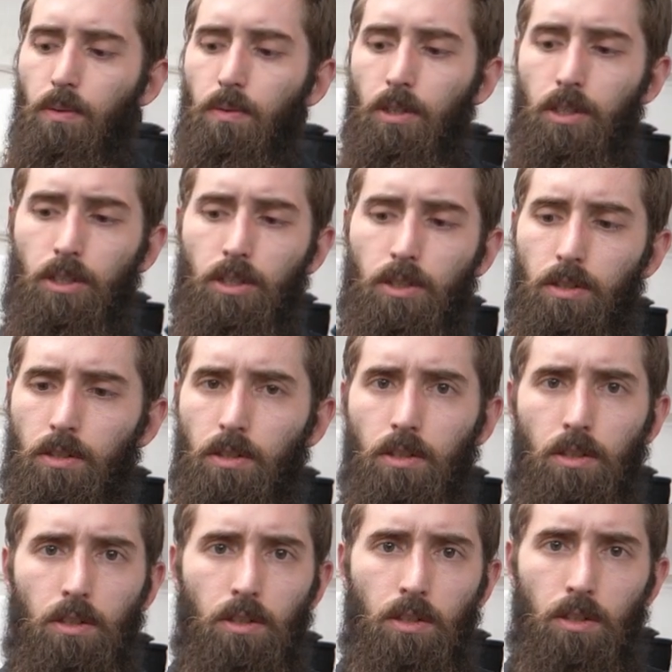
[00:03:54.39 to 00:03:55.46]
which
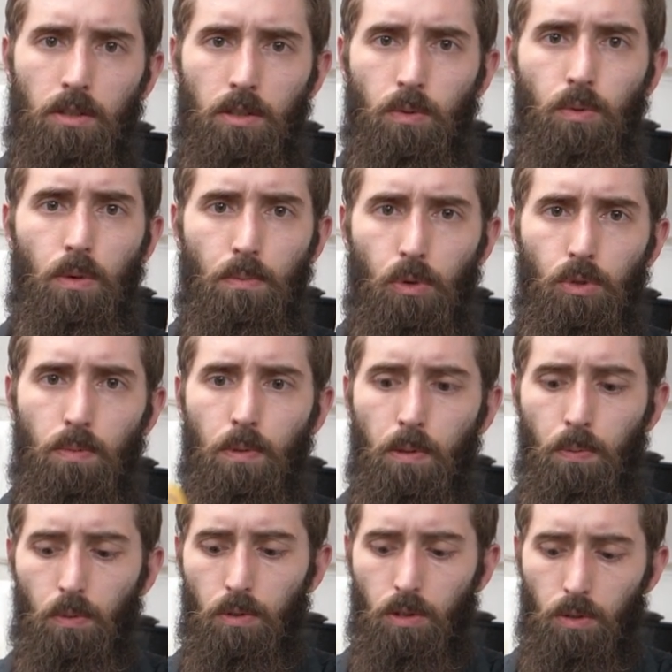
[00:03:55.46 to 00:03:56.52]
is what most
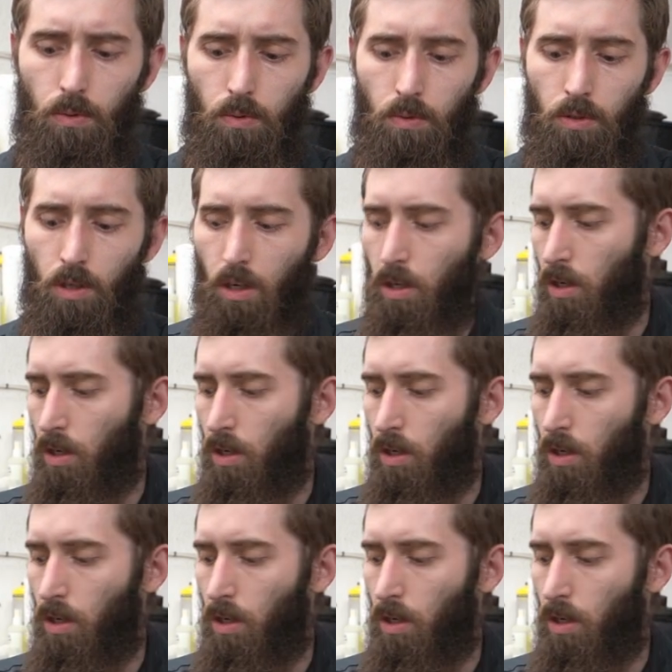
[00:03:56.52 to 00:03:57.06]
people use.